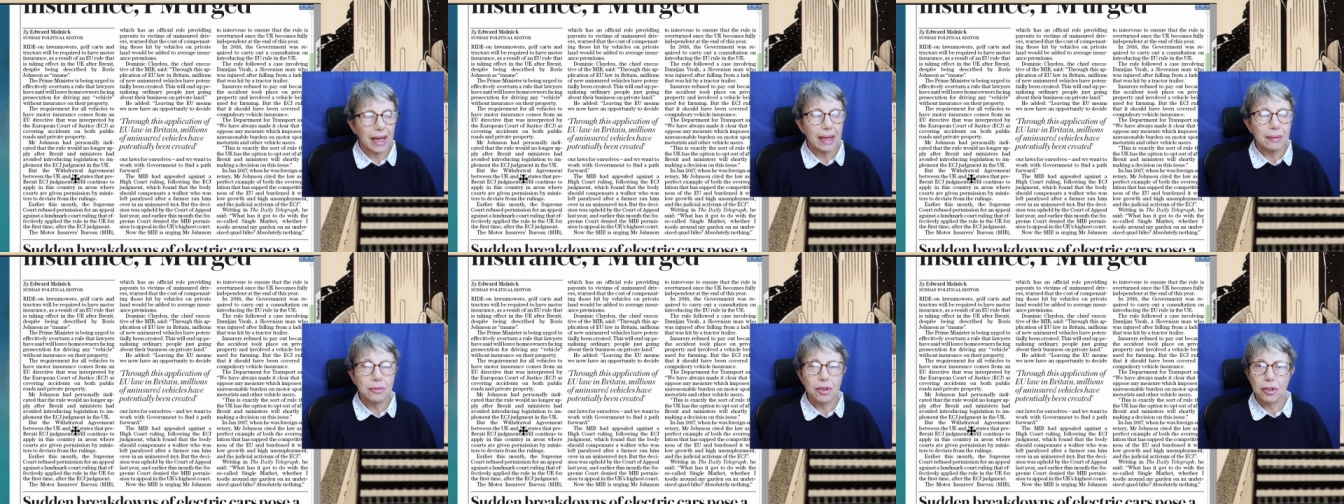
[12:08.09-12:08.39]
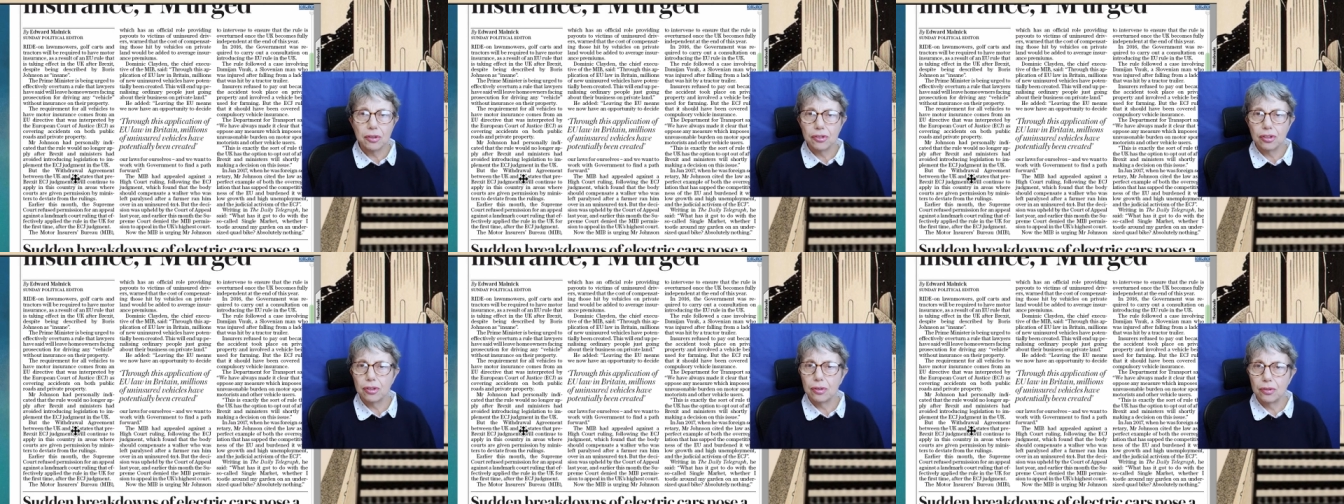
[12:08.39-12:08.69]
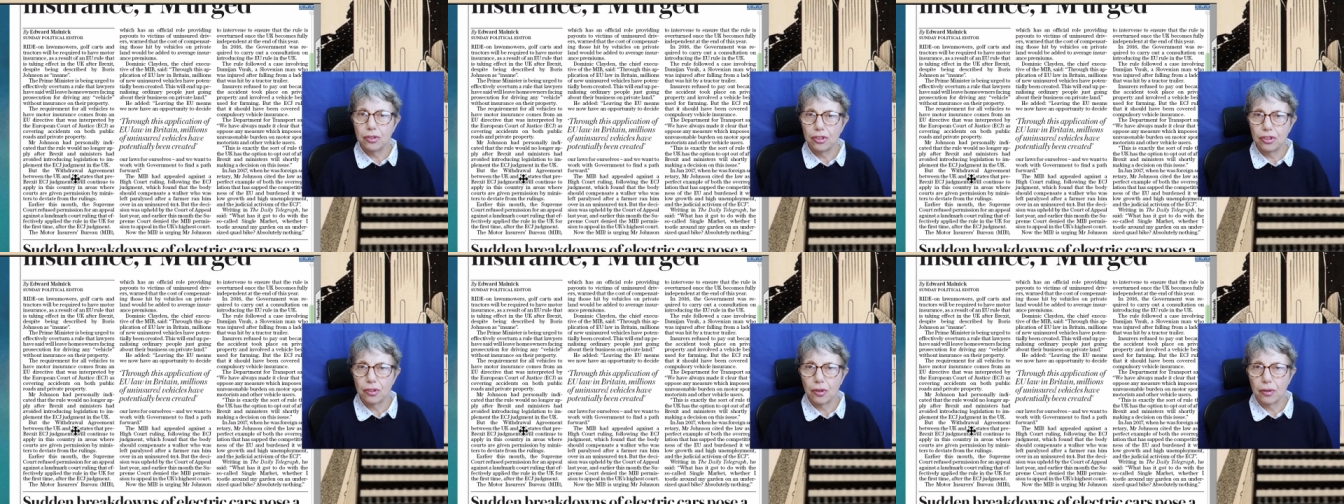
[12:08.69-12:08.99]
I'm not
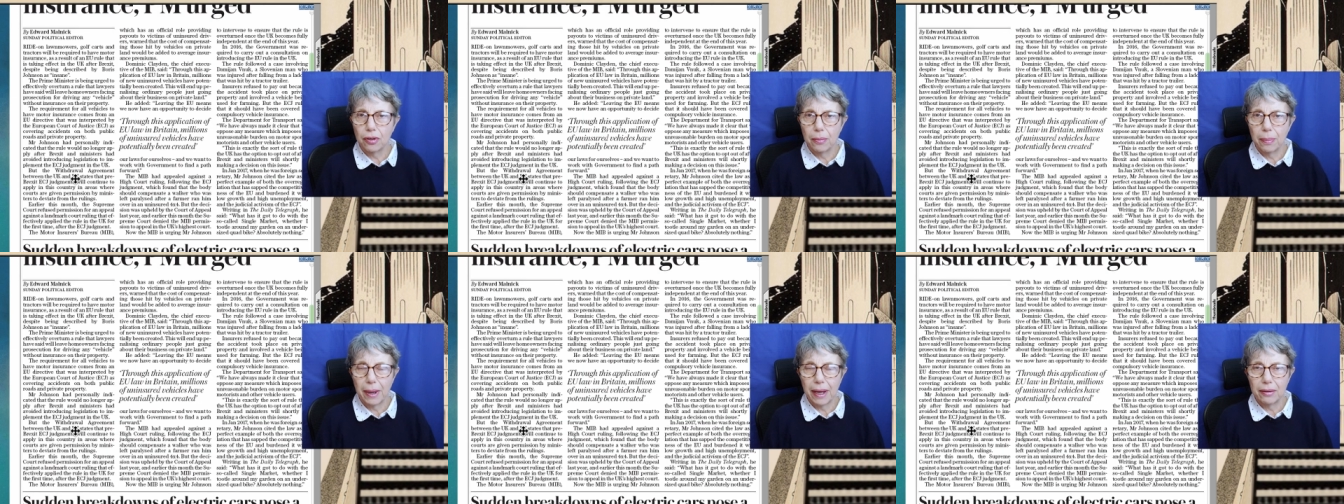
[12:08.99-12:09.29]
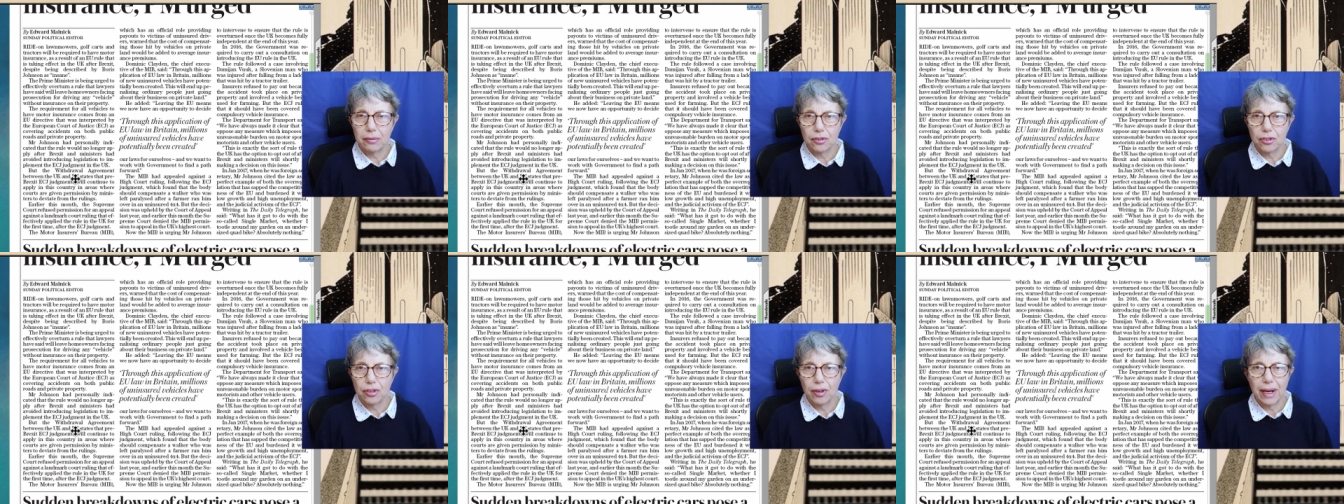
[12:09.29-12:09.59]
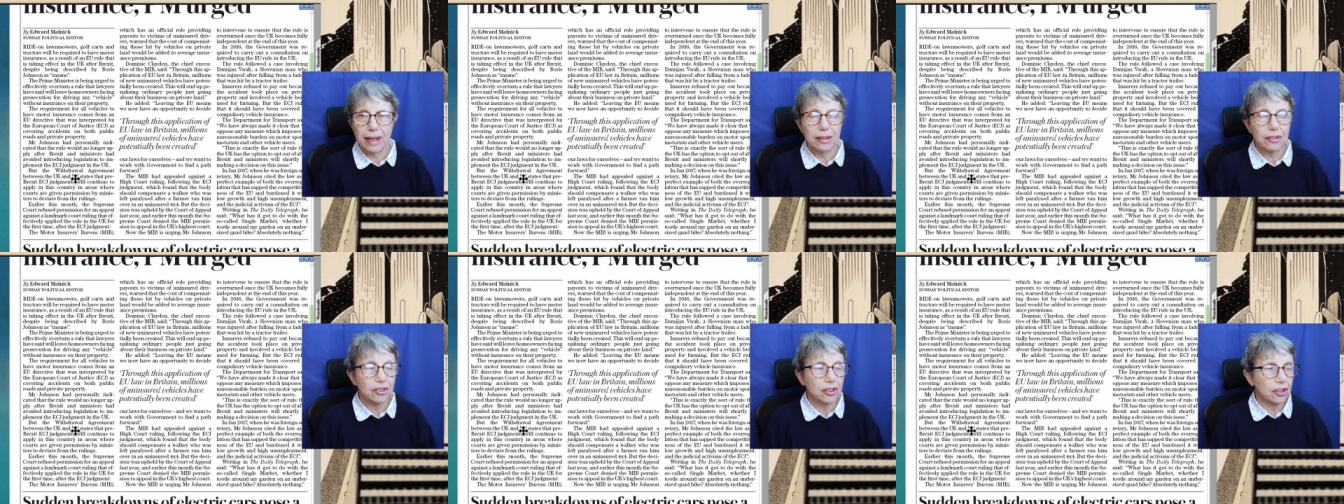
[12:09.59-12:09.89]
too sure about
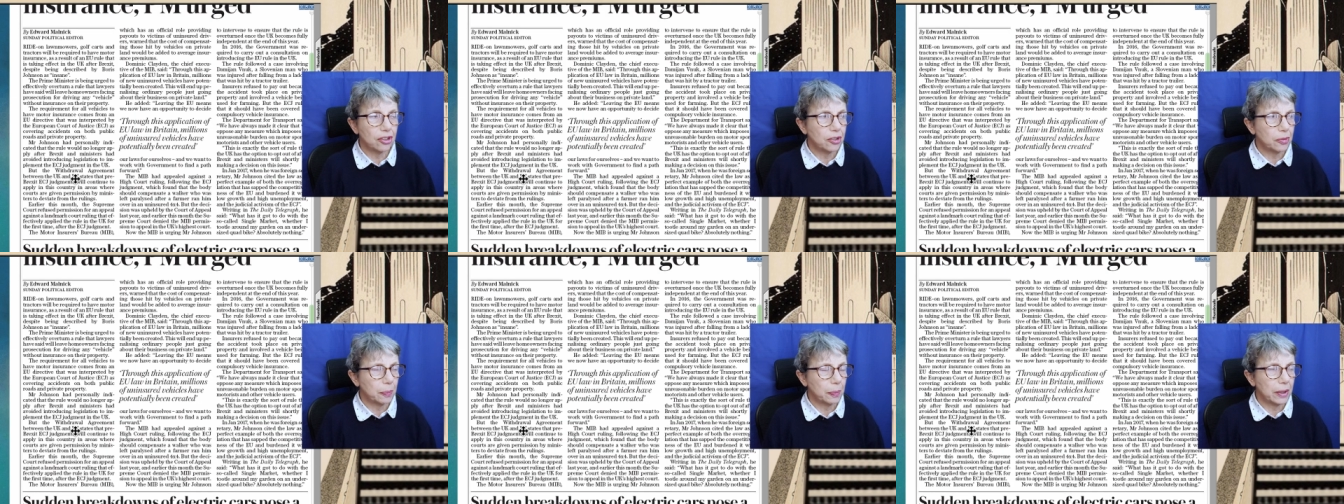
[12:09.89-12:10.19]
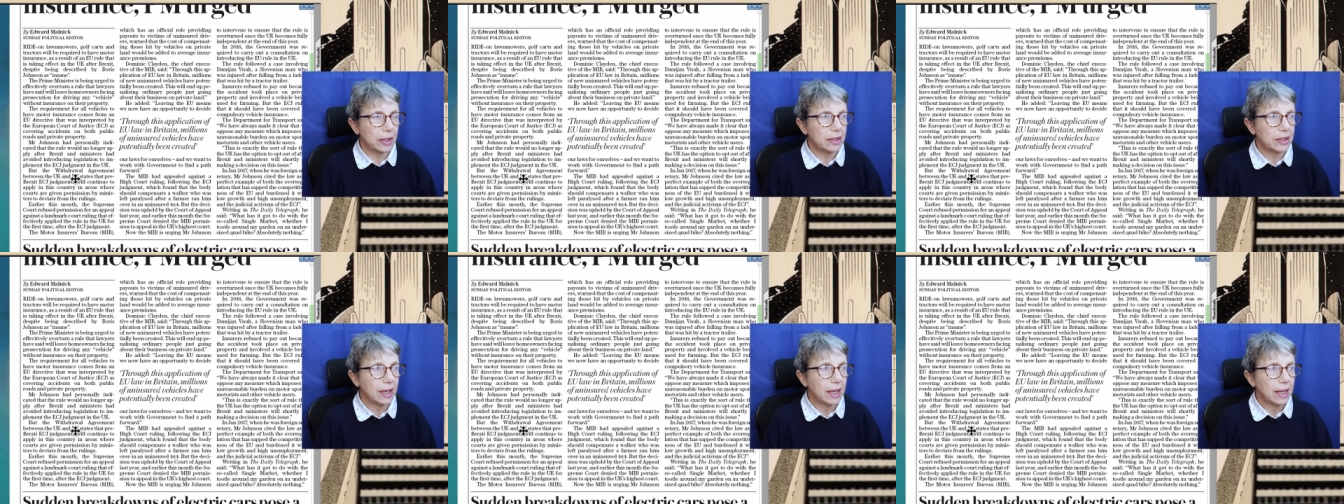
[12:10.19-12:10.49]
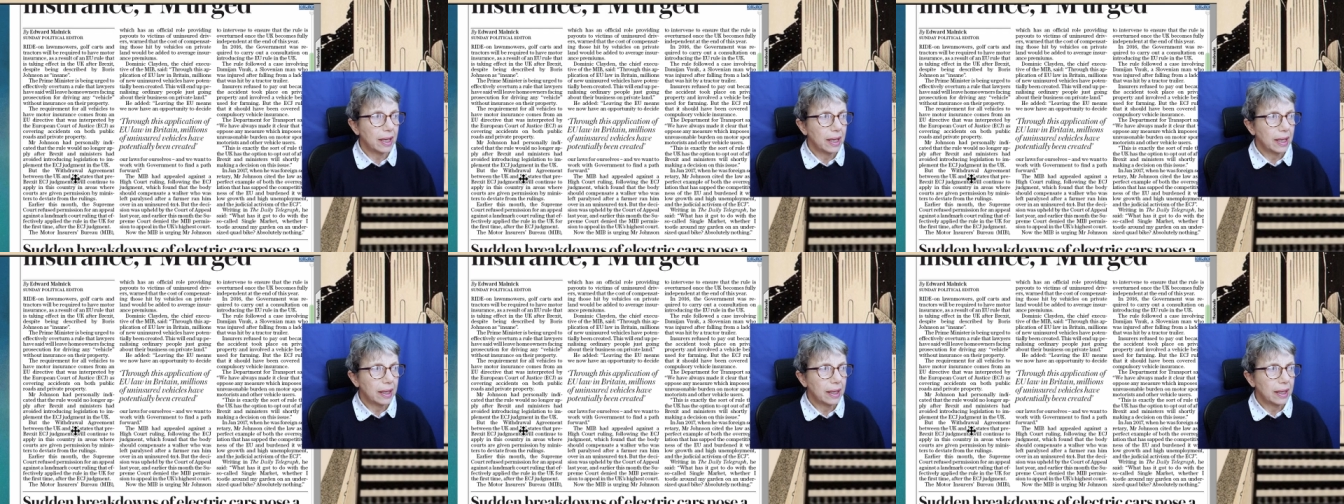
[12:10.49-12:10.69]
tractors, but